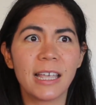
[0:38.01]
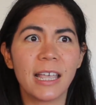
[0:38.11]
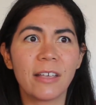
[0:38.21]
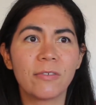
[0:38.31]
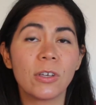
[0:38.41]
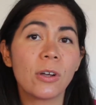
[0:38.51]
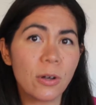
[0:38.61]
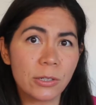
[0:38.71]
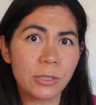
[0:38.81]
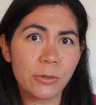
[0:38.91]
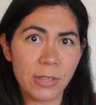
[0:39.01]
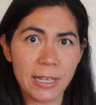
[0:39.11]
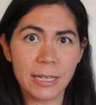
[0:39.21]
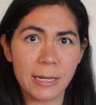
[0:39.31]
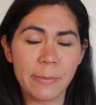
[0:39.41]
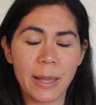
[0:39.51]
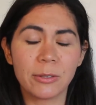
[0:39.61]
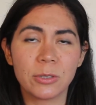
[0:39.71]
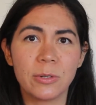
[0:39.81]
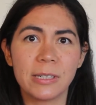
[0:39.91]
if you're also thinking
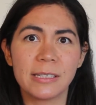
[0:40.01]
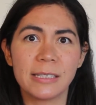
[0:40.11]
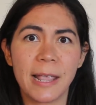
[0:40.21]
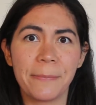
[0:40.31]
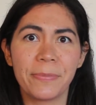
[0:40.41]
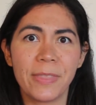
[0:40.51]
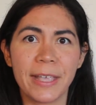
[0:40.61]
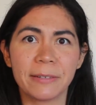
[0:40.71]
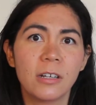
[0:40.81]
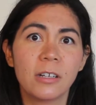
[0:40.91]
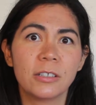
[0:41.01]
about doing the same thing.